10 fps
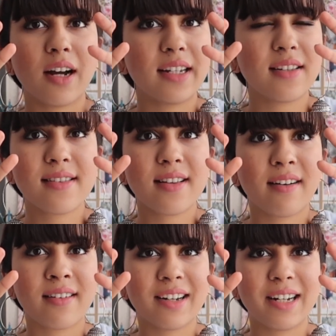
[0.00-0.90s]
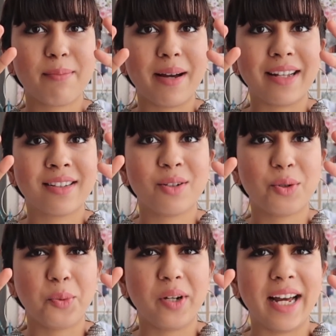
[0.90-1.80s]
I suck at math,
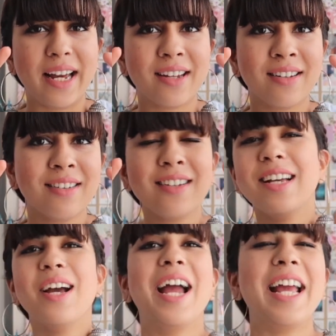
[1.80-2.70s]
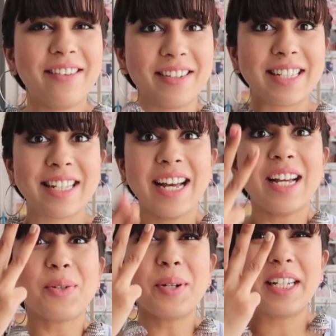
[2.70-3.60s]
don't I? Anyways,
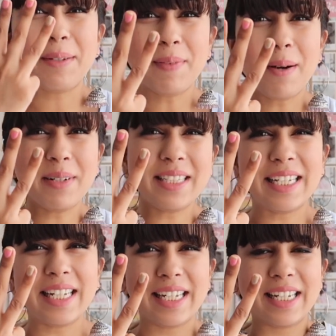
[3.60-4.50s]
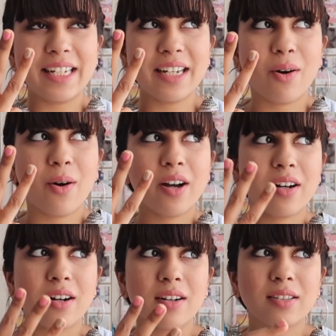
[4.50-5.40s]
so tip number 3,
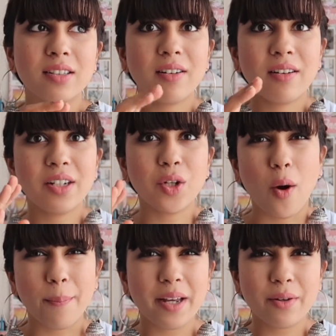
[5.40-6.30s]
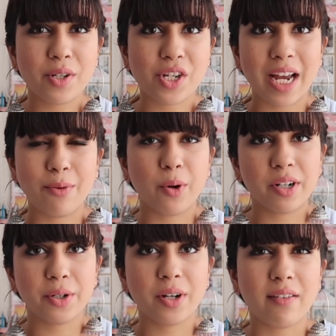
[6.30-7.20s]
or the third topic which I
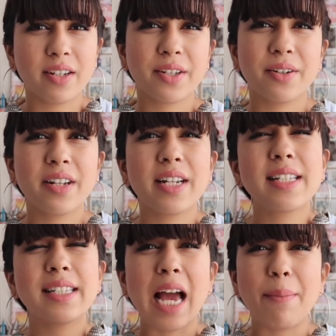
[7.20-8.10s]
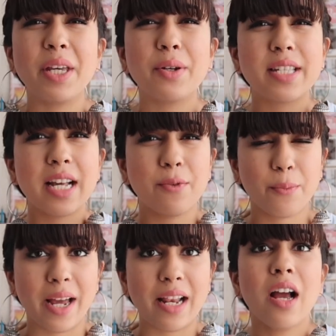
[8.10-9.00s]
wanted to cover here, is timing yourself
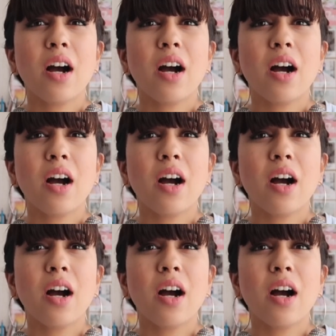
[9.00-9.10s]
well.